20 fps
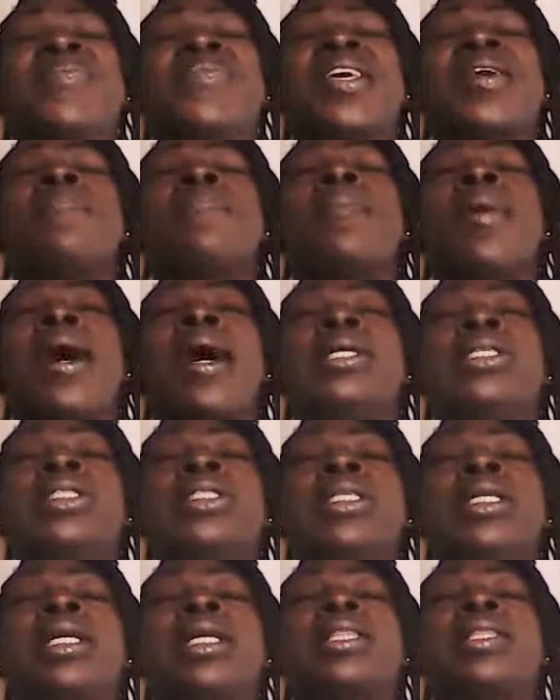
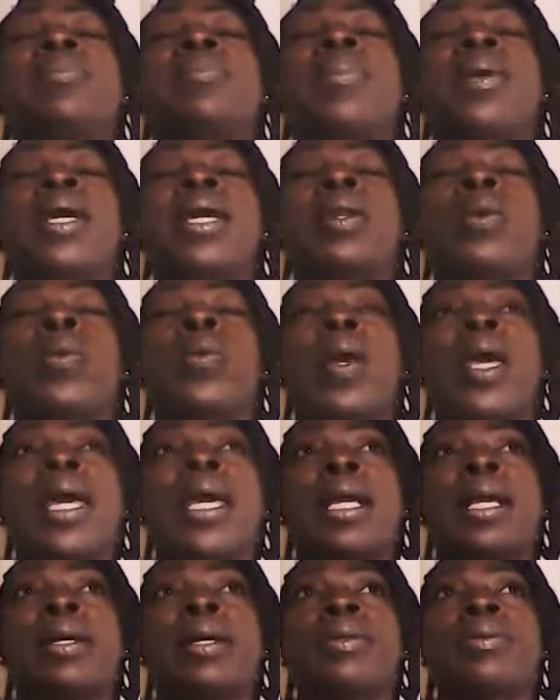Imagining the pain
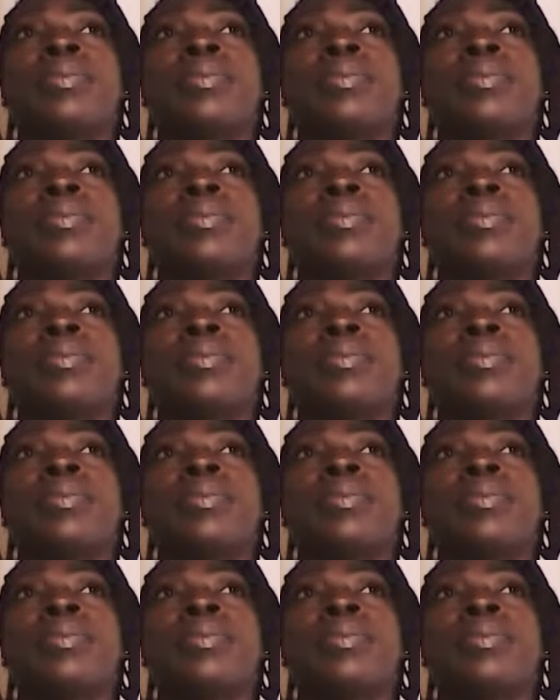away.